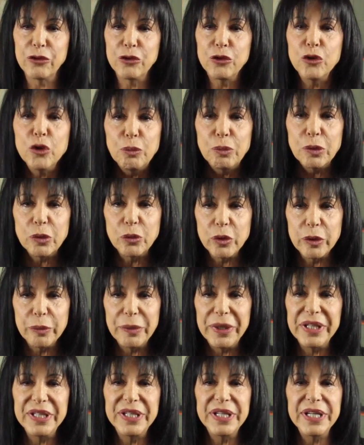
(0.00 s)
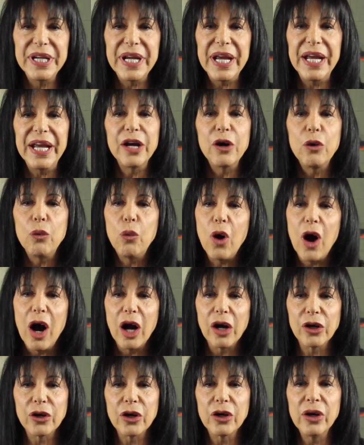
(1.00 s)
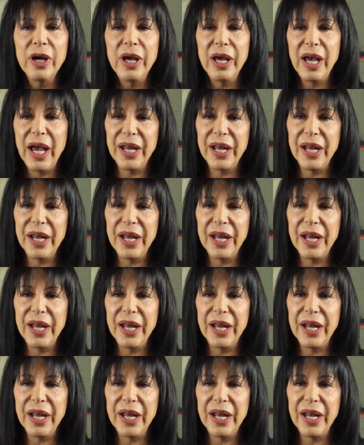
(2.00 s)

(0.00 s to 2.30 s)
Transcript: superwoman to needing a walker